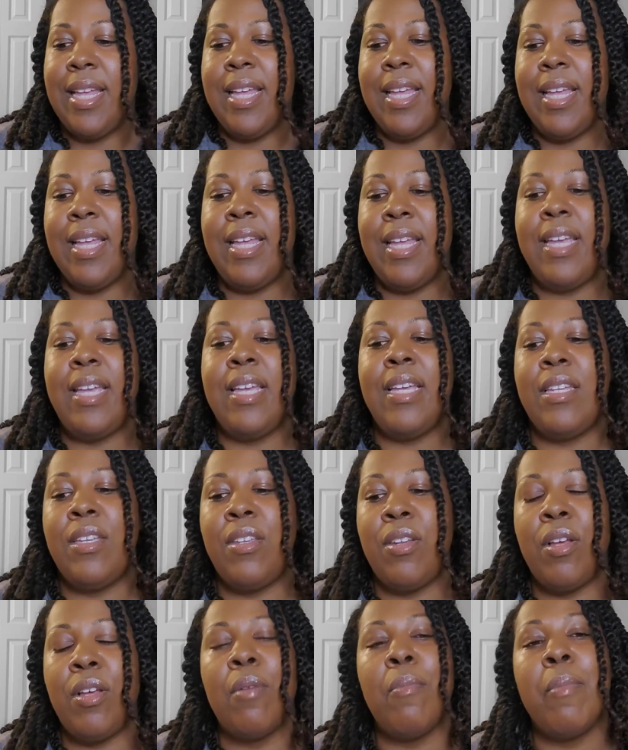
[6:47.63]

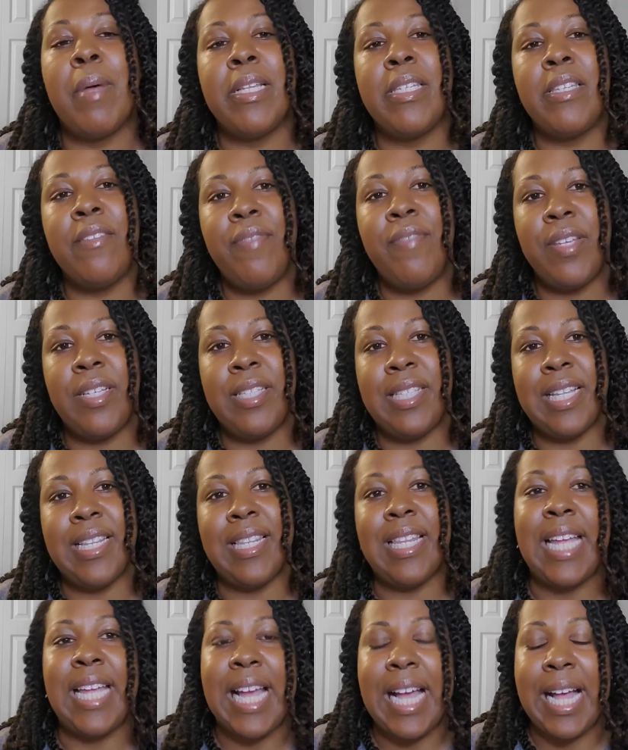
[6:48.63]
And, Monty feels
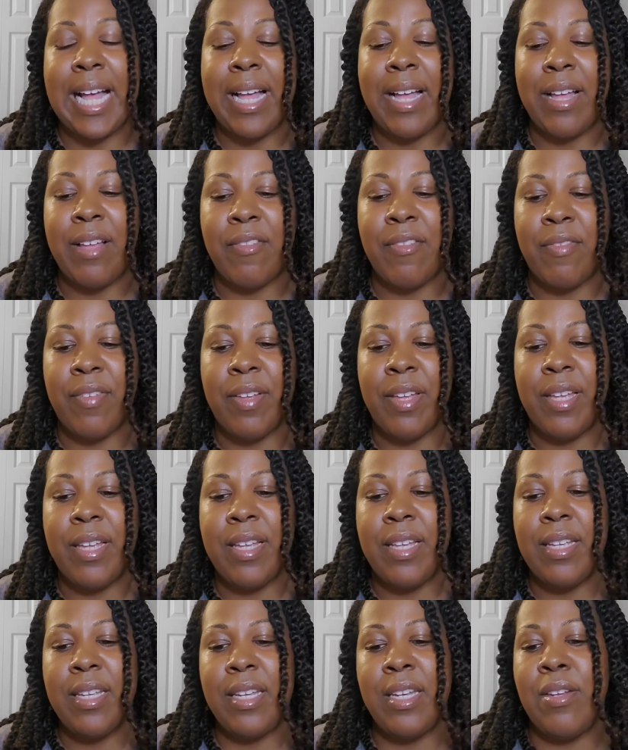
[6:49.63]
that they have,
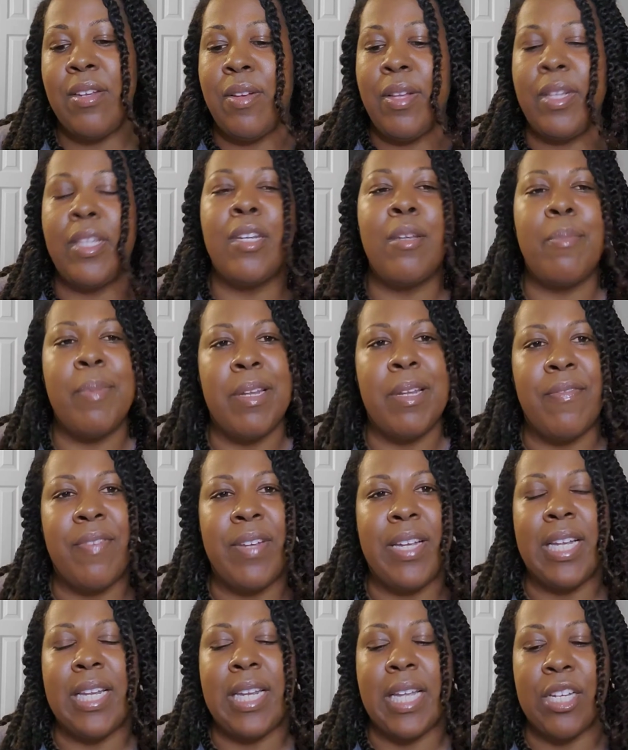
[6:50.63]
a little bit of
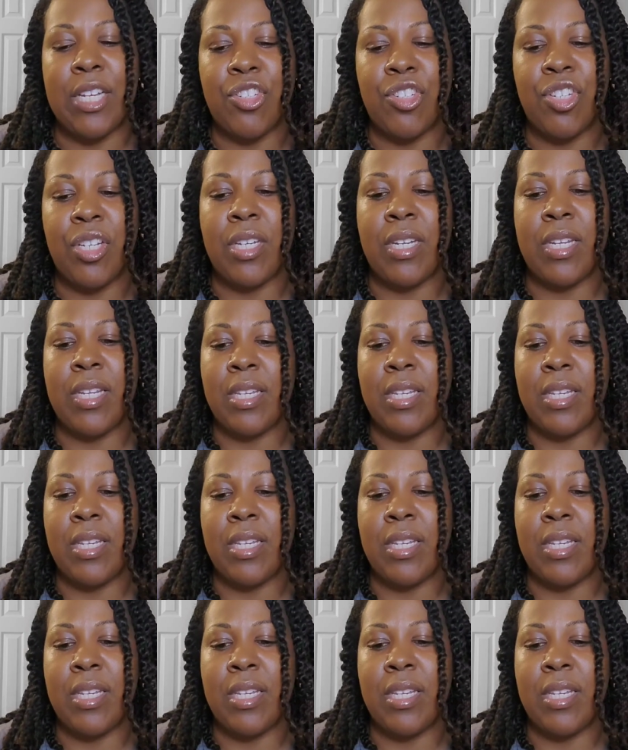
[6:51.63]
a connection.